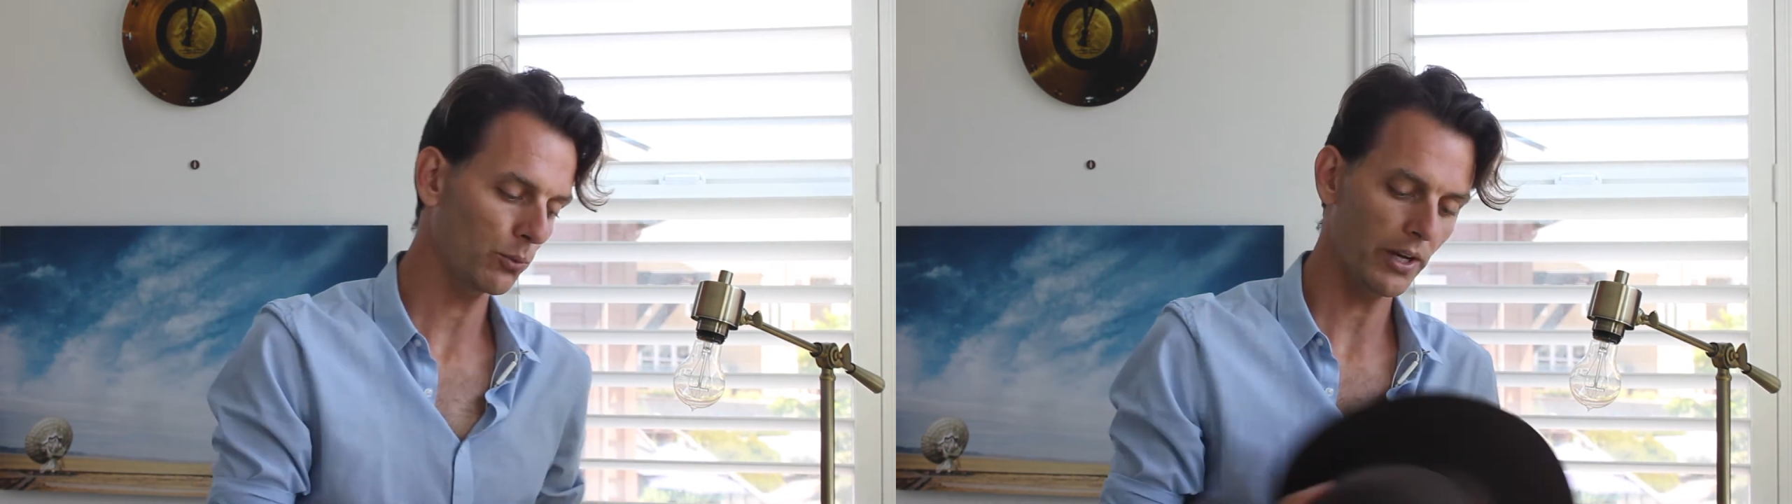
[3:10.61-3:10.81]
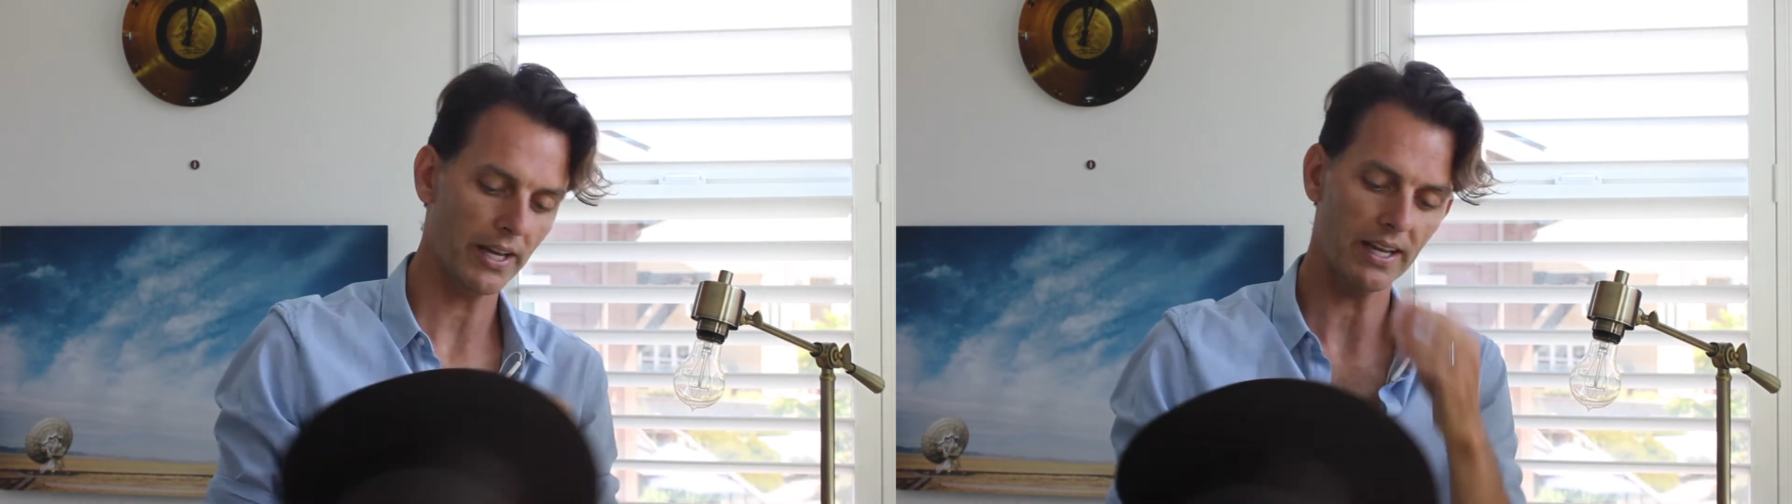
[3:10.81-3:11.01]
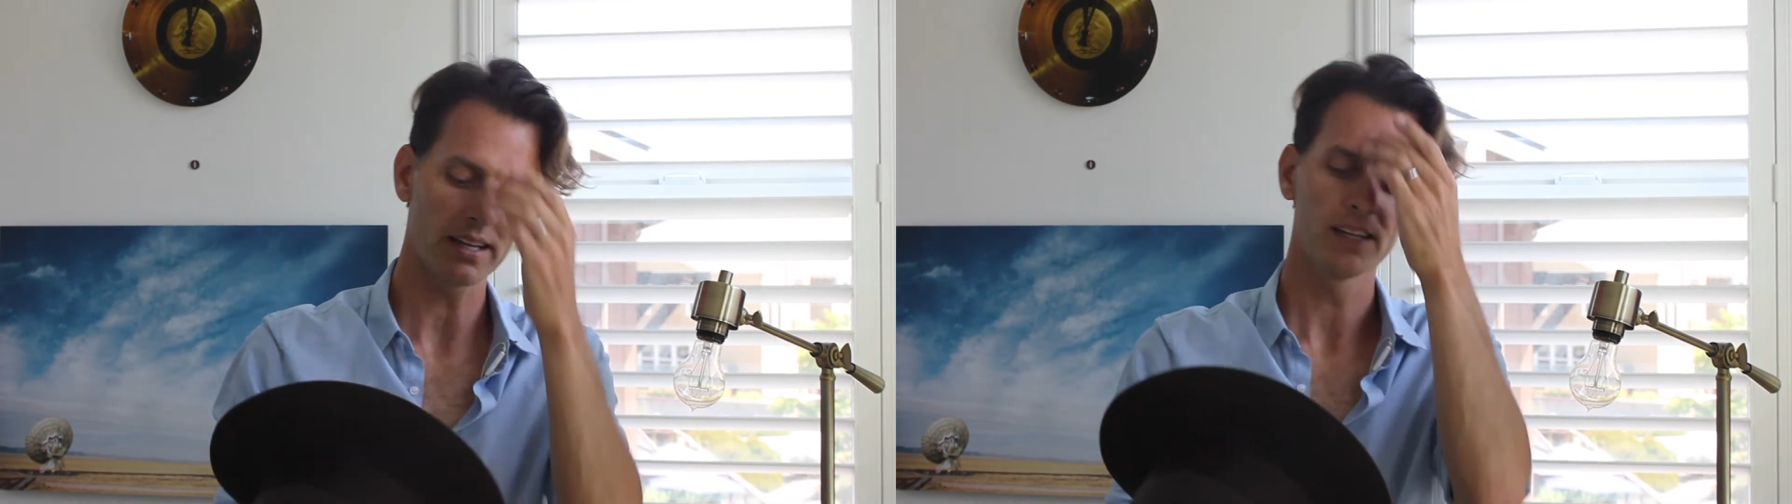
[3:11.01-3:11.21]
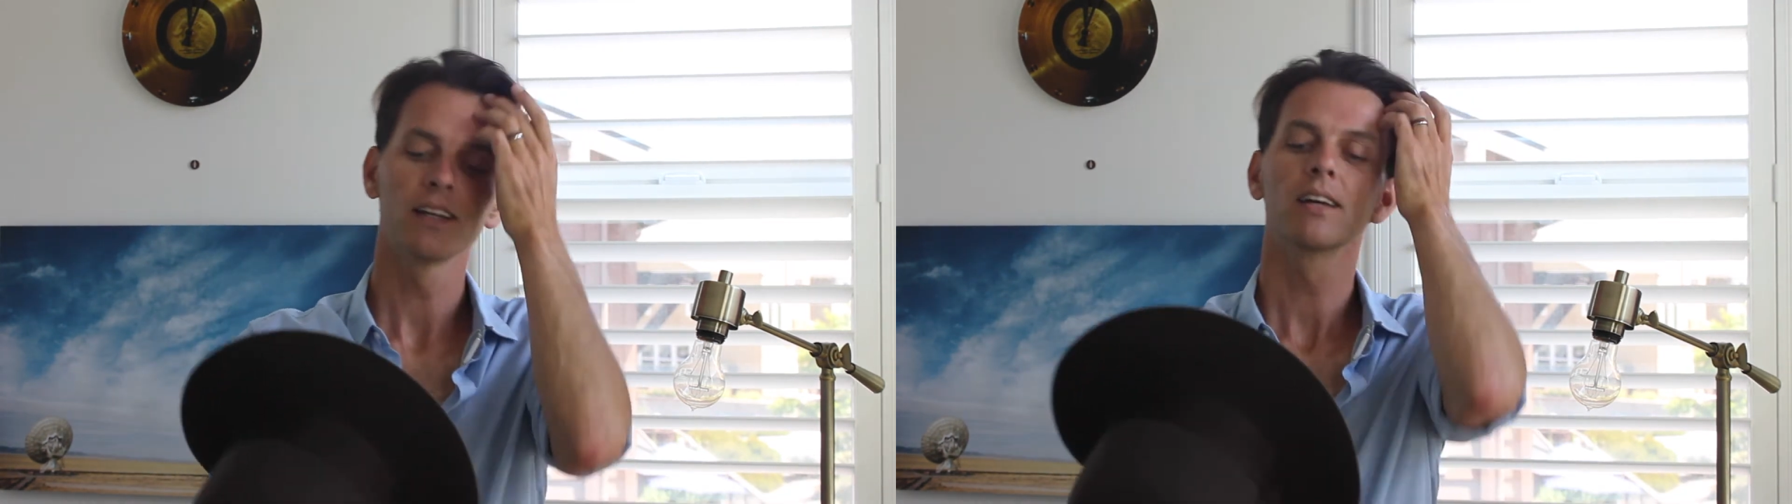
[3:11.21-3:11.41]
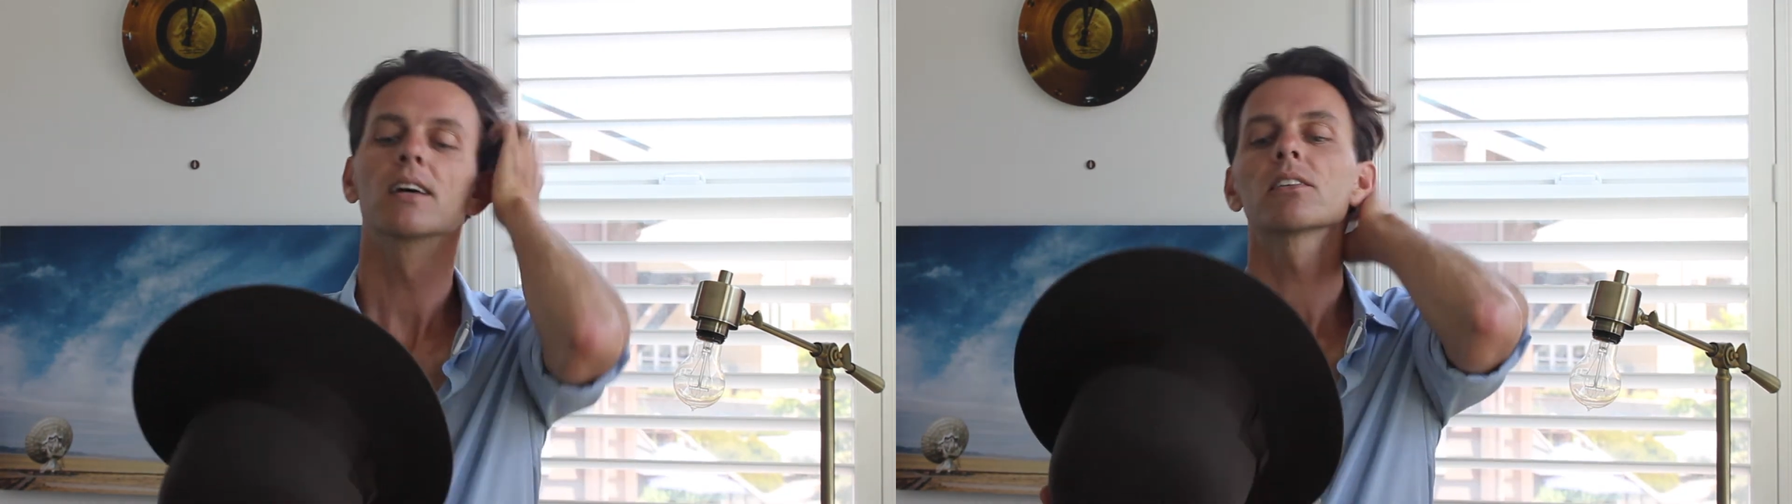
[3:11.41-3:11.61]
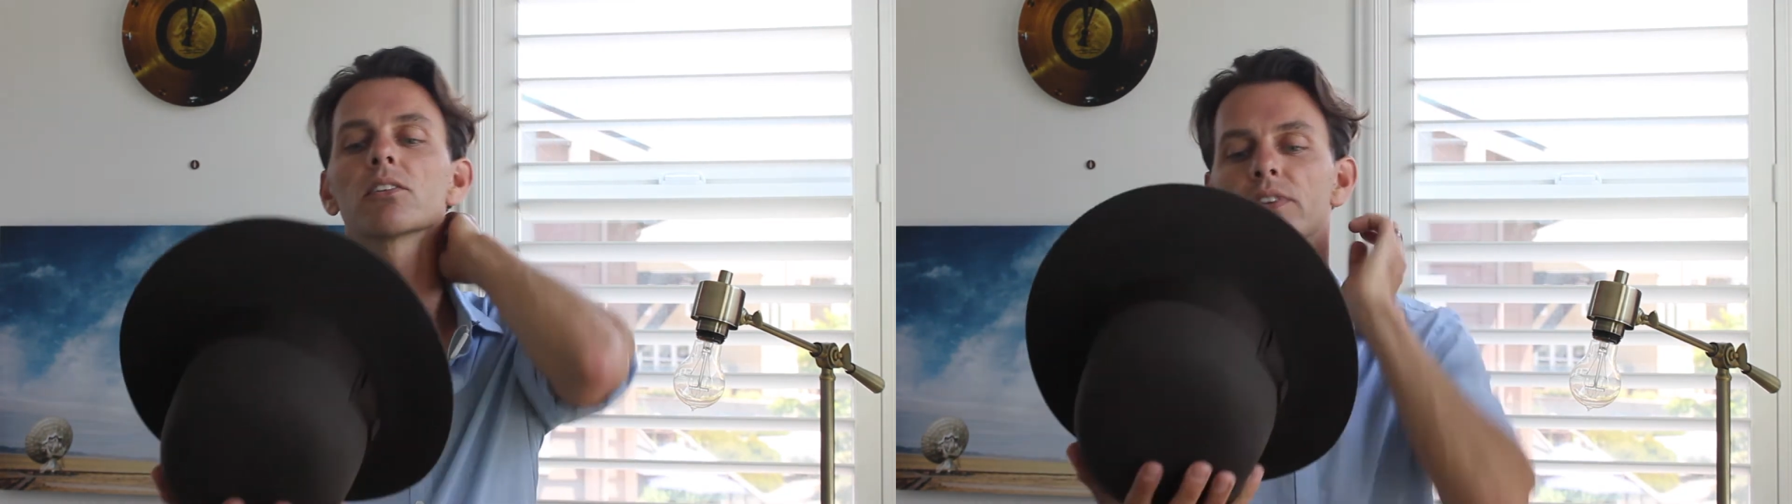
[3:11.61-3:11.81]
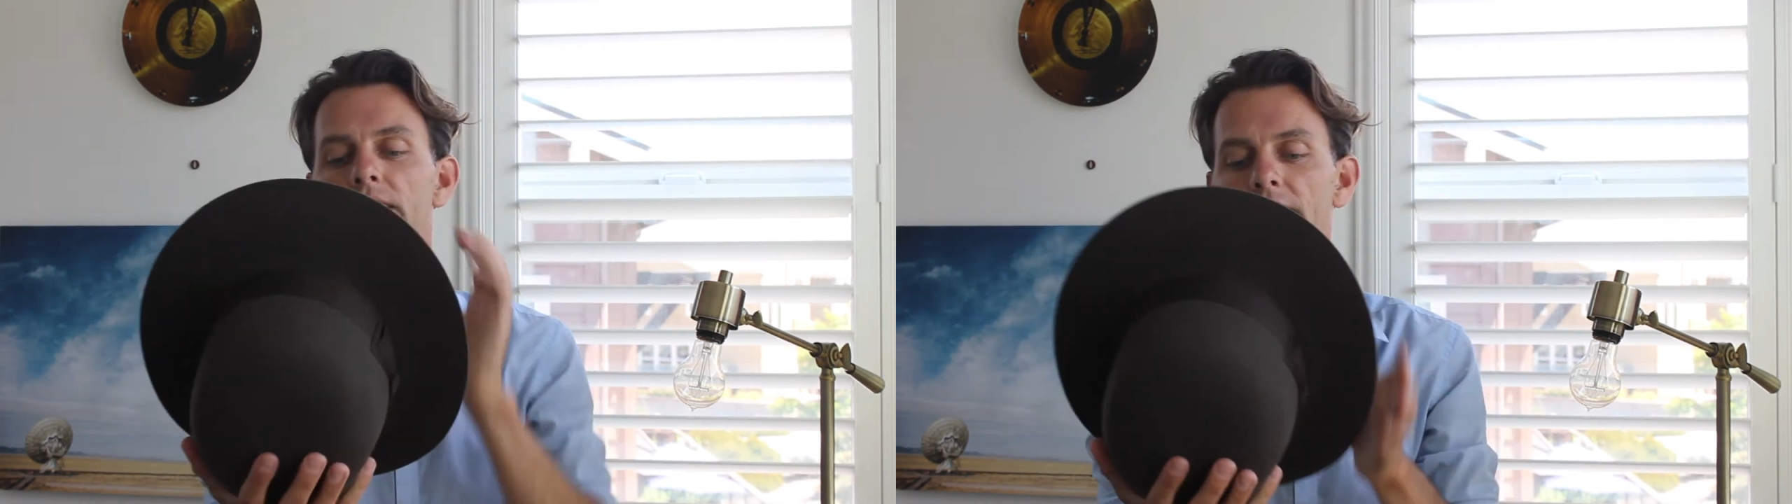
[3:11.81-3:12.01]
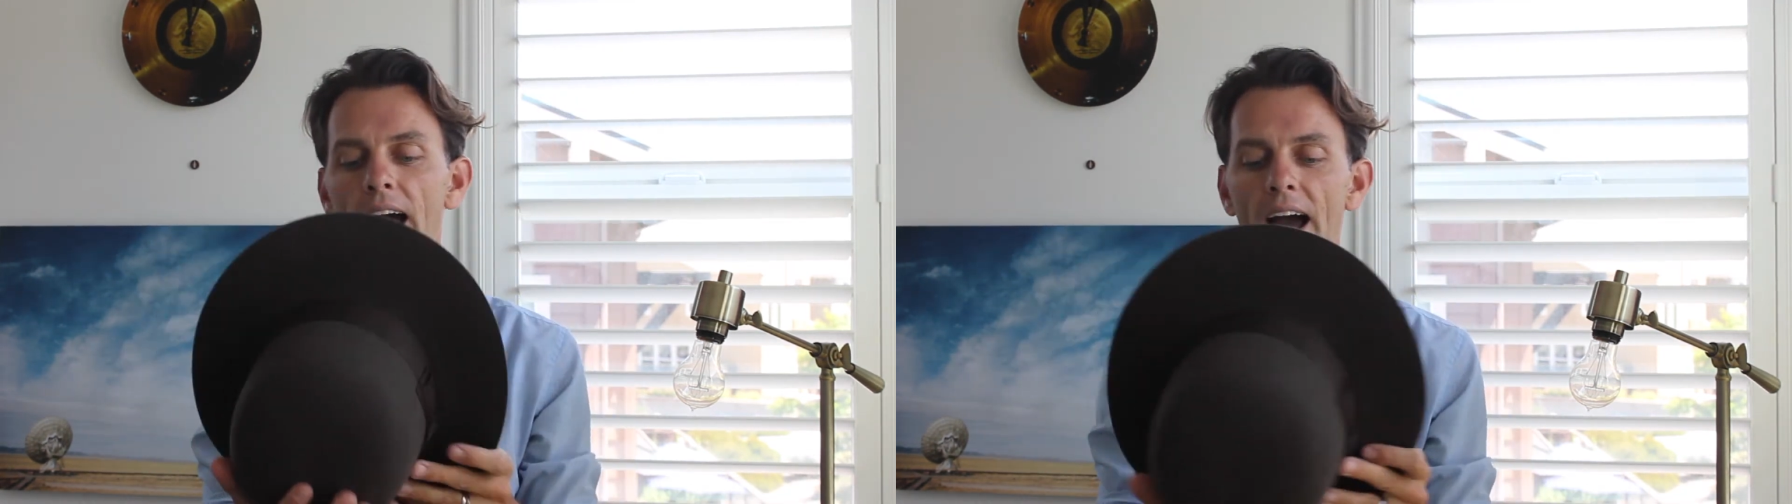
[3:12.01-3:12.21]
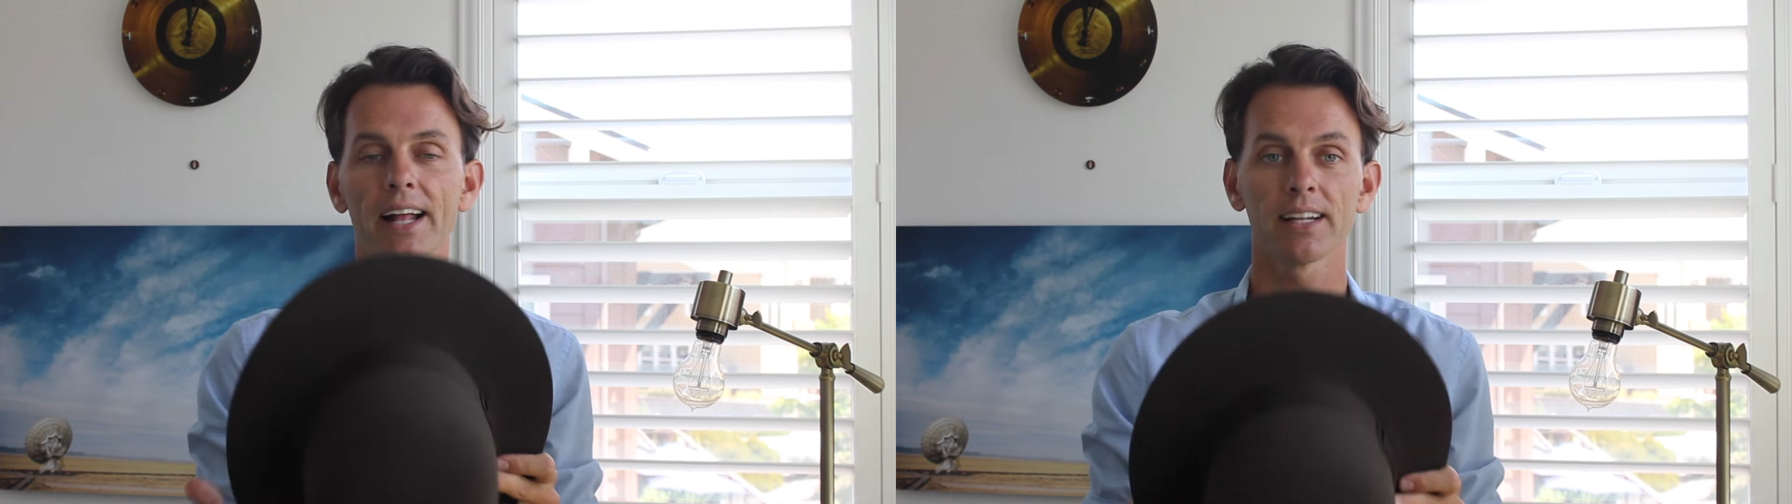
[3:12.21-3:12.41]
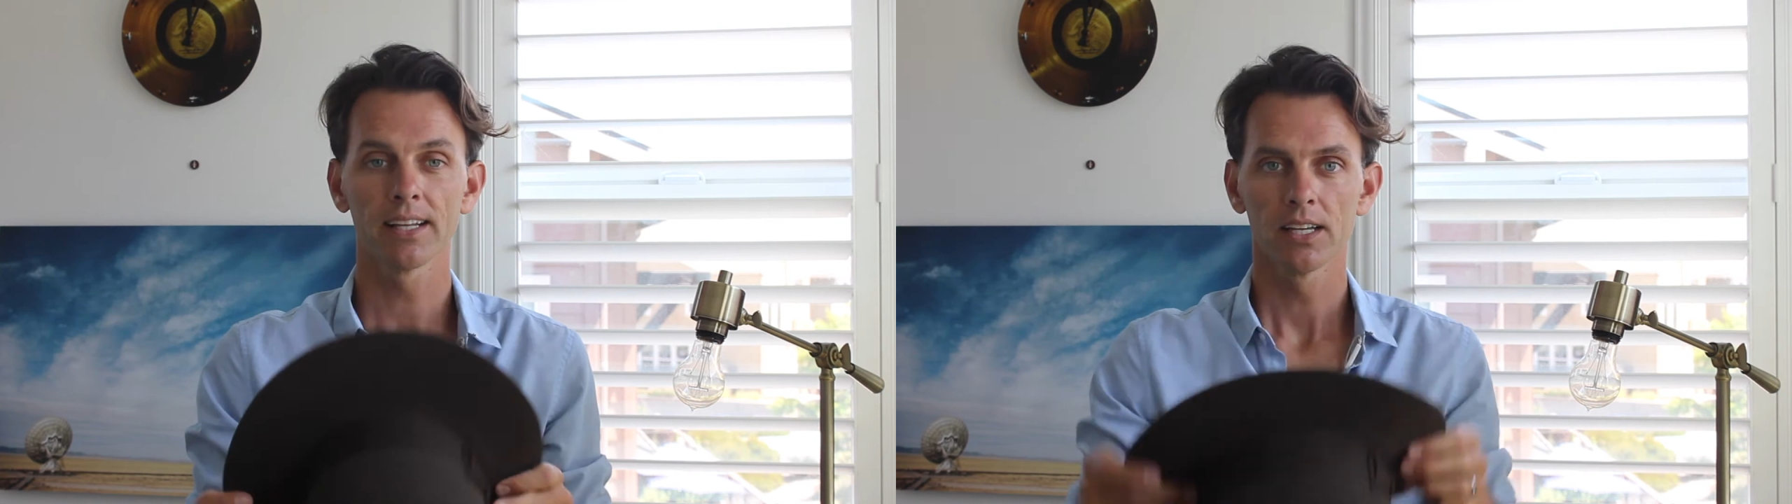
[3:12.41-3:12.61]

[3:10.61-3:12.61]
way to fit a hat.